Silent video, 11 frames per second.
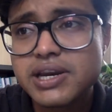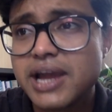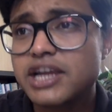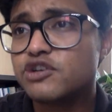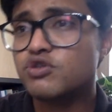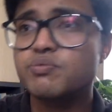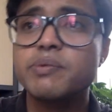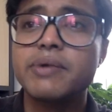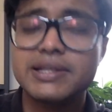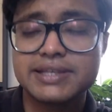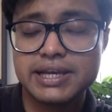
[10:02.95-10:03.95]
right would be
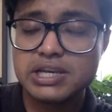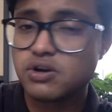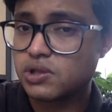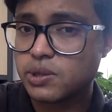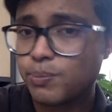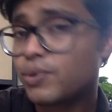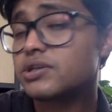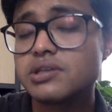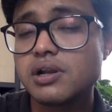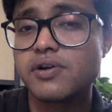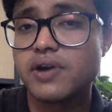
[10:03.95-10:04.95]
basically all the
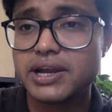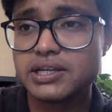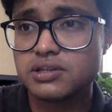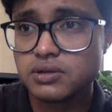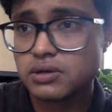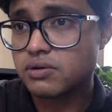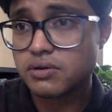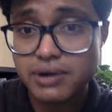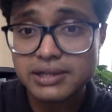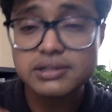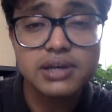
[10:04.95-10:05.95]
personal rights,
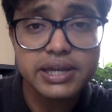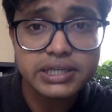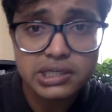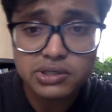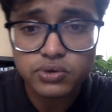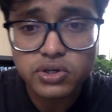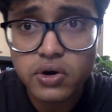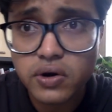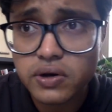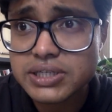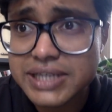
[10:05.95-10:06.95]
rights related to
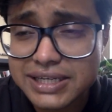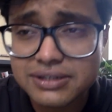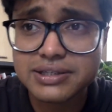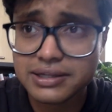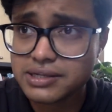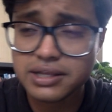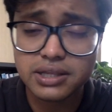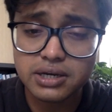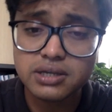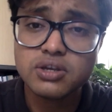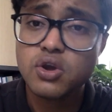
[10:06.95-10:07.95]
your status,
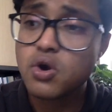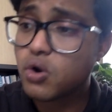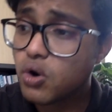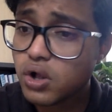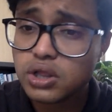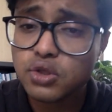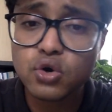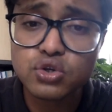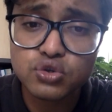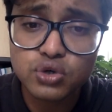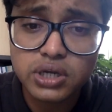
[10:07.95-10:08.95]
etc. All
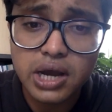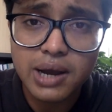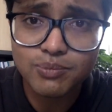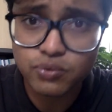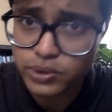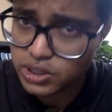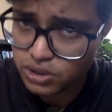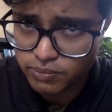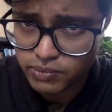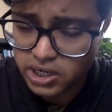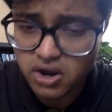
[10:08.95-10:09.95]
those would come within the
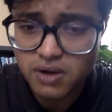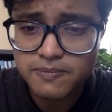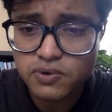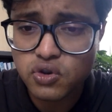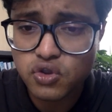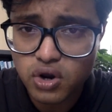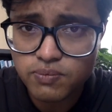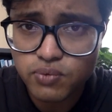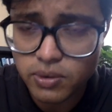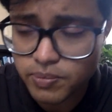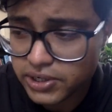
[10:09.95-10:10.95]
meaning of
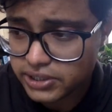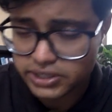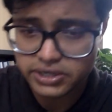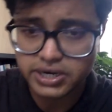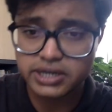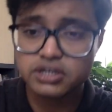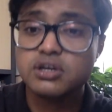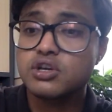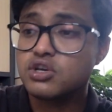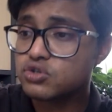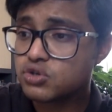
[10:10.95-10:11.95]
non-proprietary right.
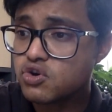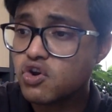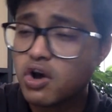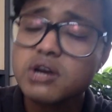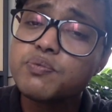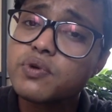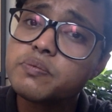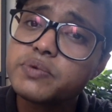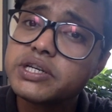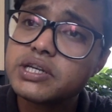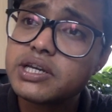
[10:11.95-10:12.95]
So
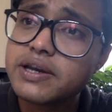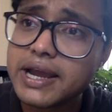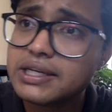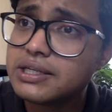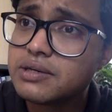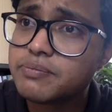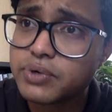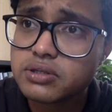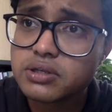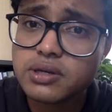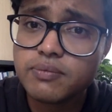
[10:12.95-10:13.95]
non-proprietary right in
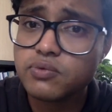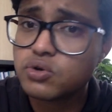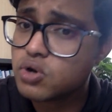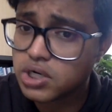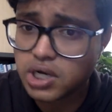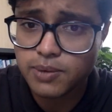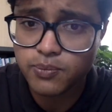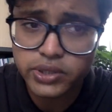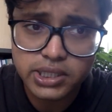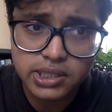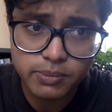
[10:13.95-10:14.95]
personam do not come
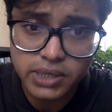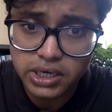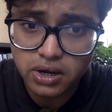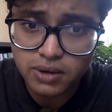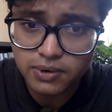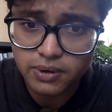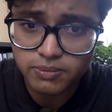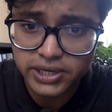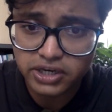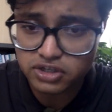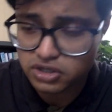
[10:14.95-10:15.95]
within the meaning of
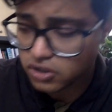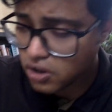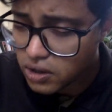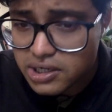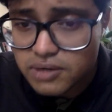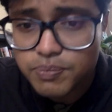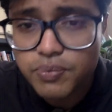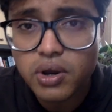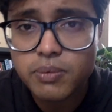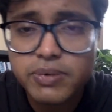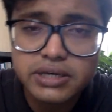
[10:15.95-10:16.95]
obligation. Only
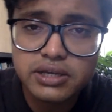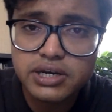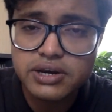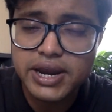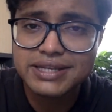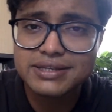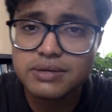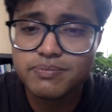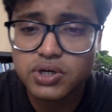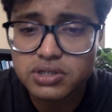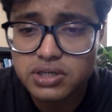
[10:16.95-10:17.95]
proprietary rights in
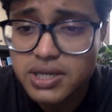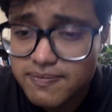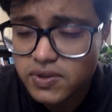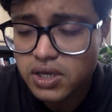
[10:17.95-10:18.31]
personam